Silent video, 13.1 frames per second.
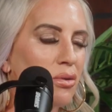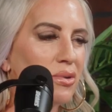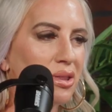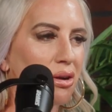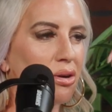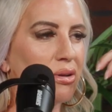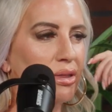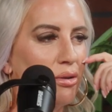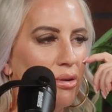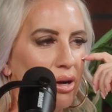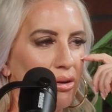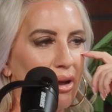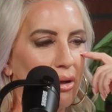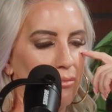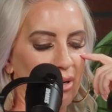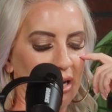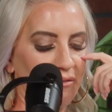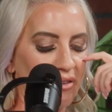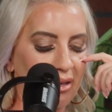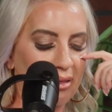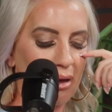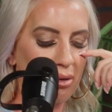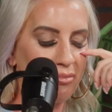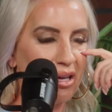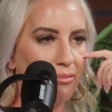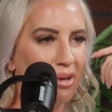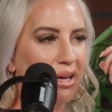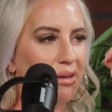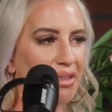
or what they're going through. Agree. Like, but I feel like that would be a big